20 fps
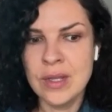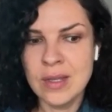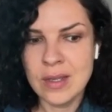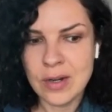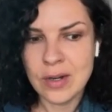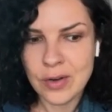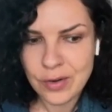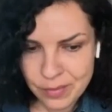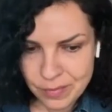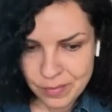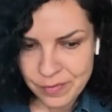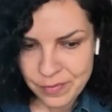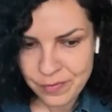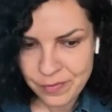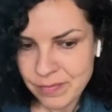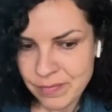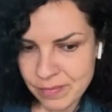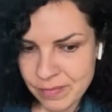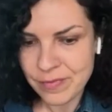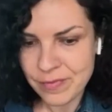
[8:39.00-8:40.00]
her
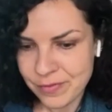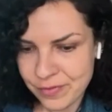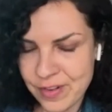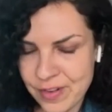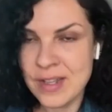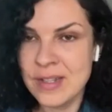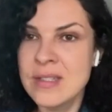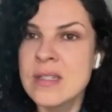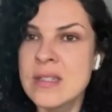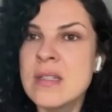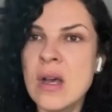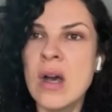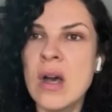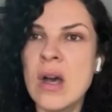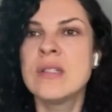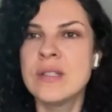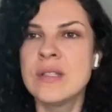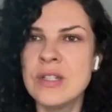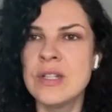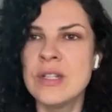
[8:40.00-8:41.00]
friends, the
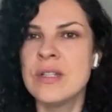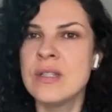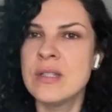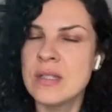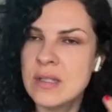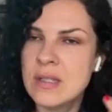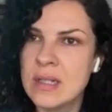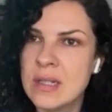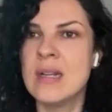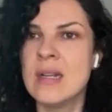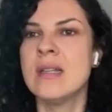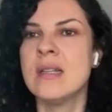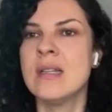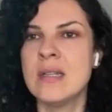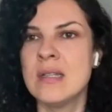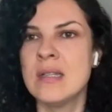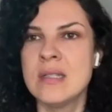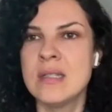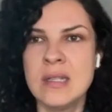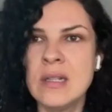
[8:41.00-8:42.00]
hostages in
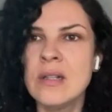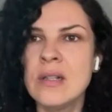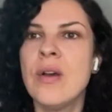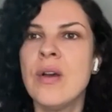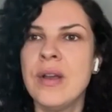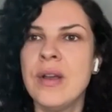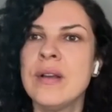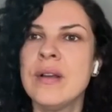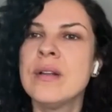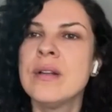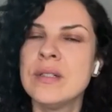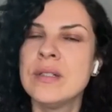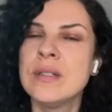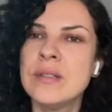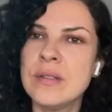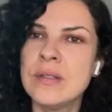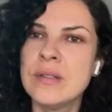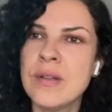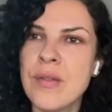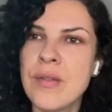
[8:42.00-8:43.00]
Gaza, still going
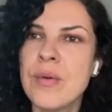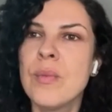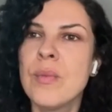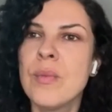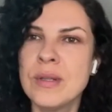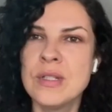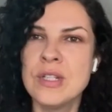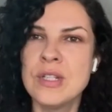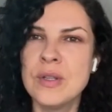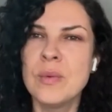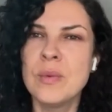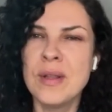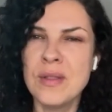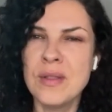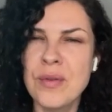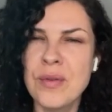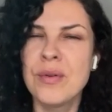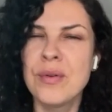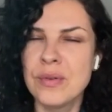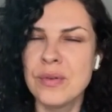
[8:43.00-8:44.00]
through what she
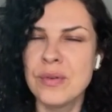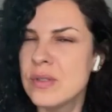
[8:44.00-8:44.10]
went through.